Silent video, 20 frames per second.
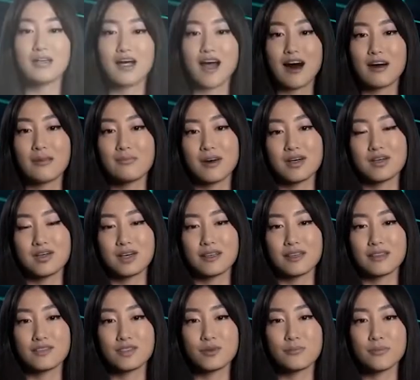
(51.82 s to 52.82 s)
Our
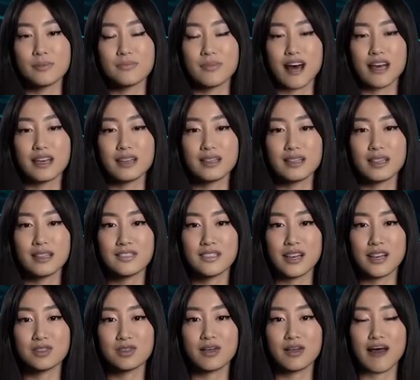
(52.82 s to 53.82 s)
mission is to provide a
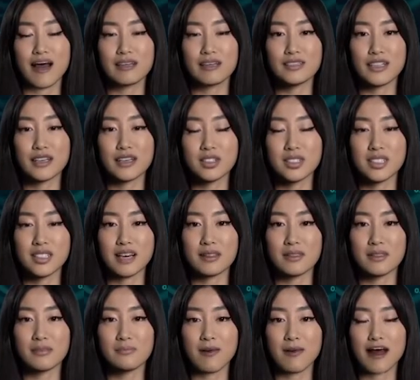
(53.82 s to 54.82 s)
decentralized
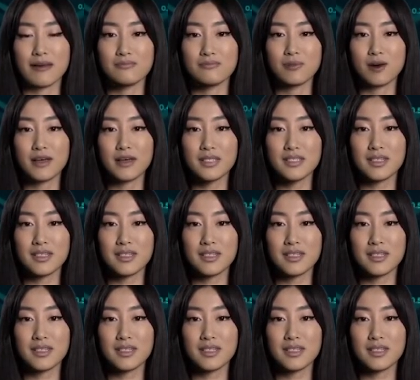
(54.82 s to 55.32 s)
entertainment platform